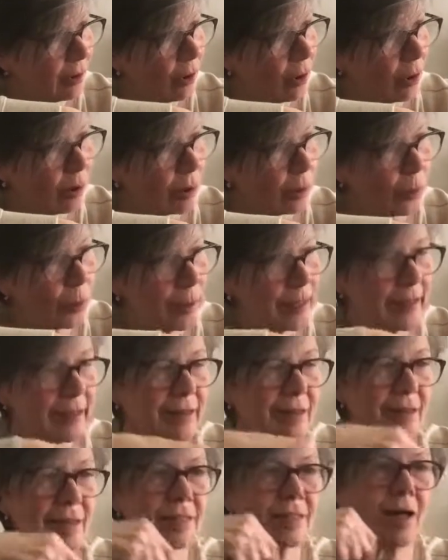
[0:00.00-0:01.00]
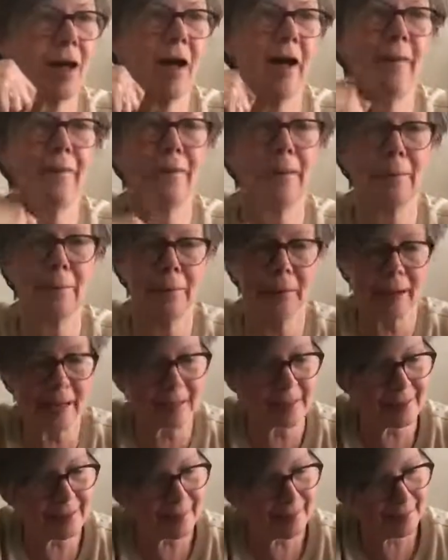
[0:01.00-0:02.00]
or wheels on the
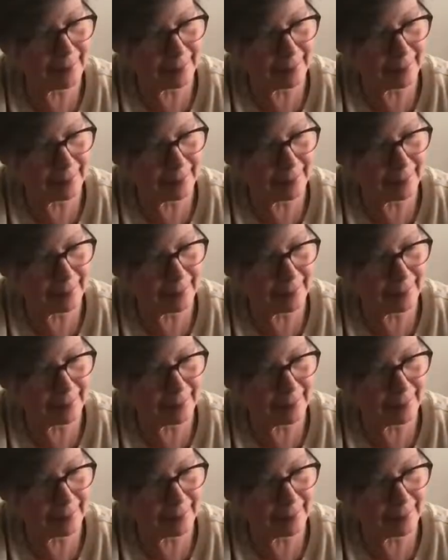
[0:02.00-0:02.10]
bus.